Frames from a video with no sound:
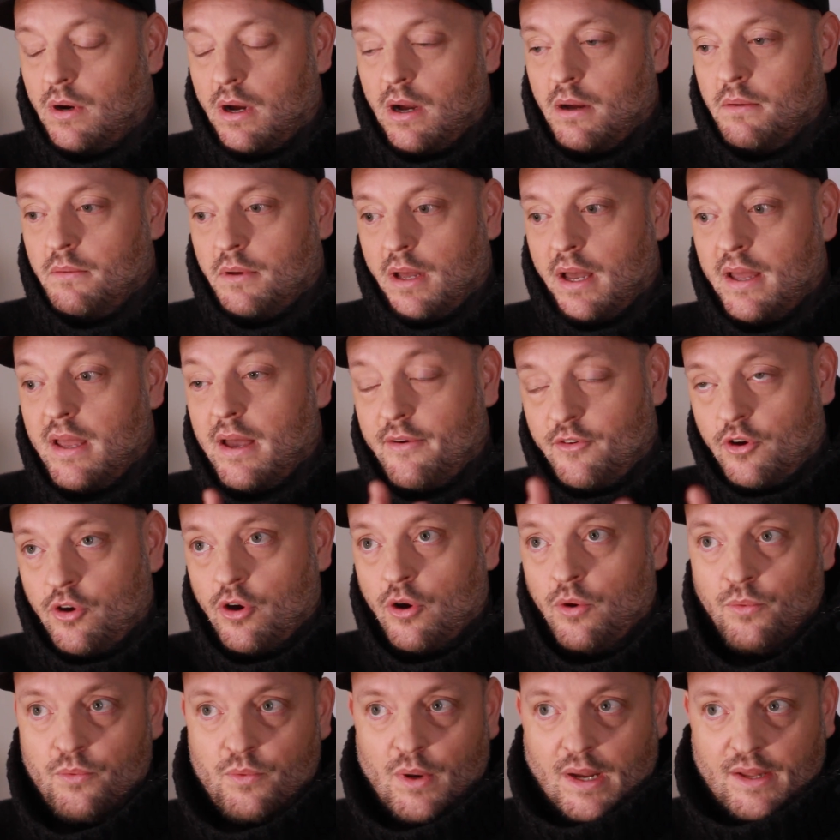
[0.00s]
I have our
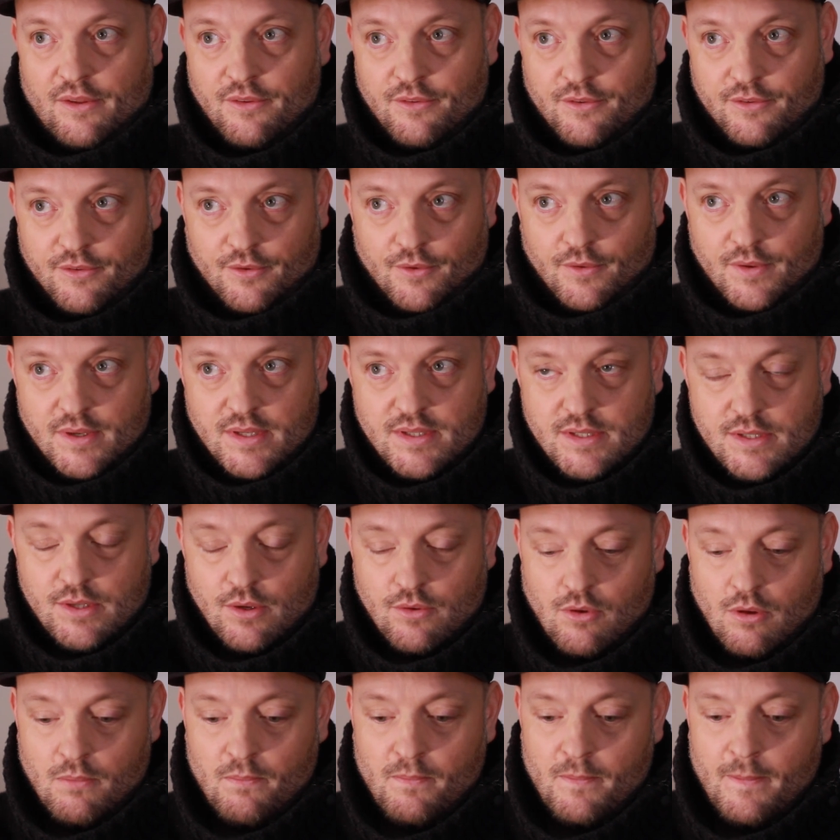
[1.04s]
own rain store in
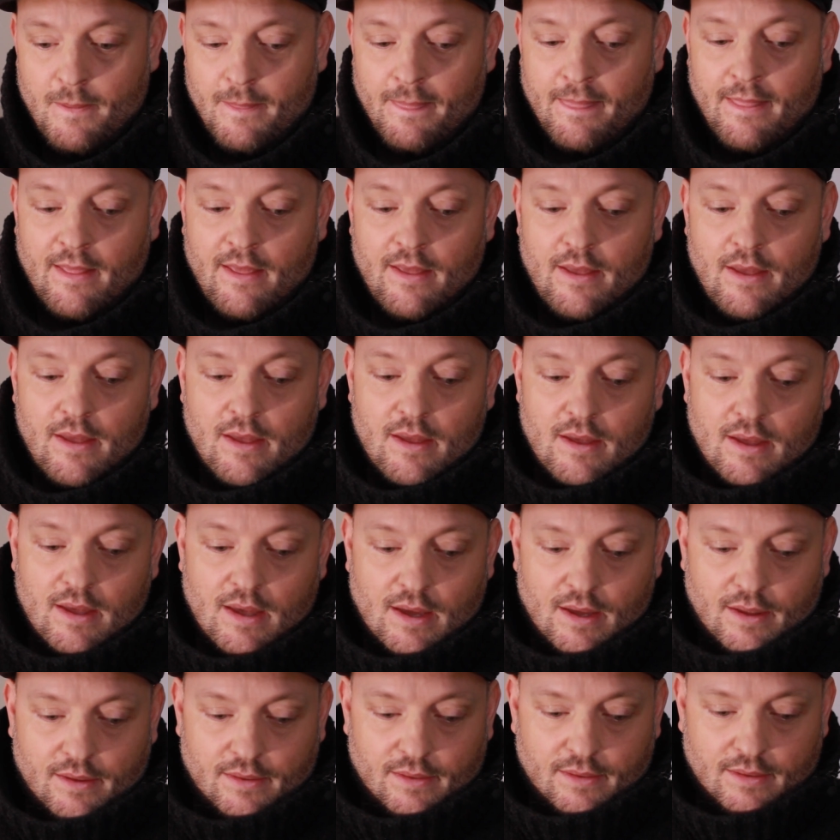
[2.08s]
Stockholm,
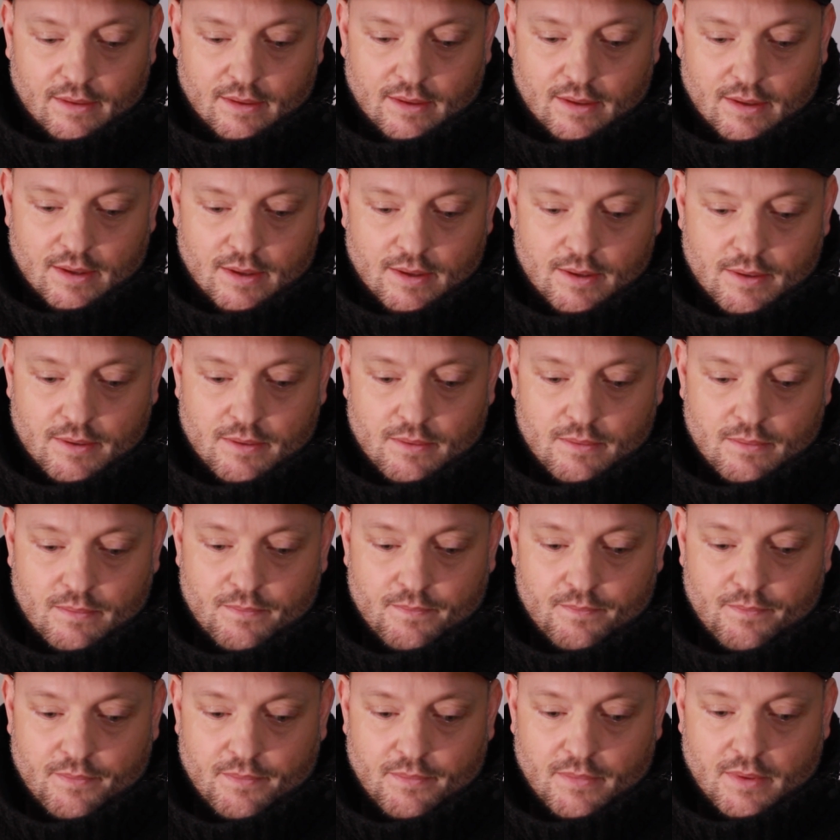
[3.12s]
and
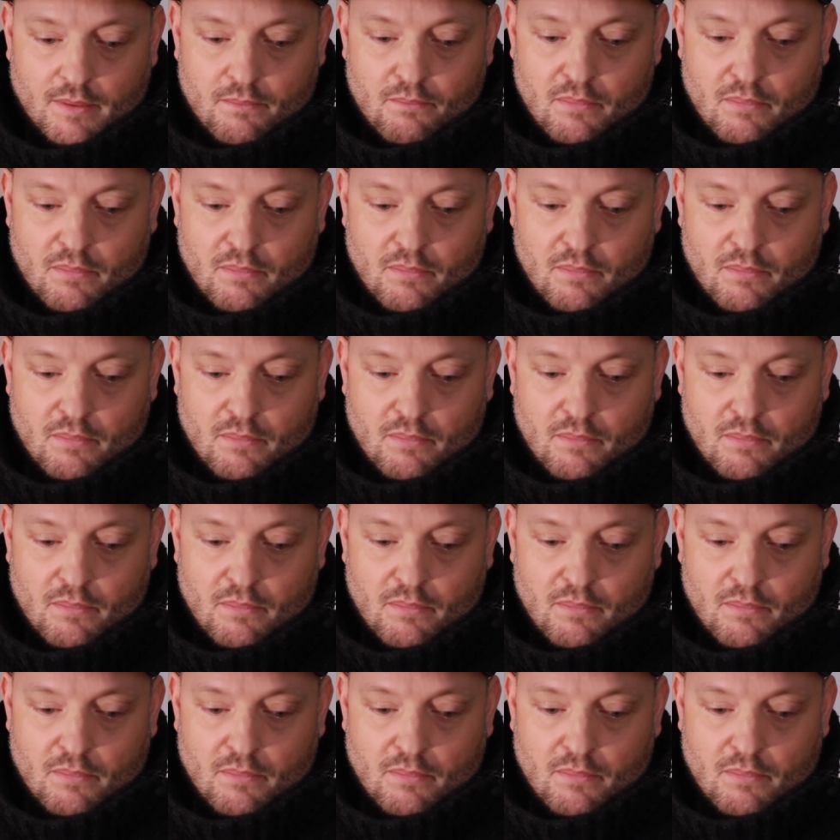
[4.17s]
the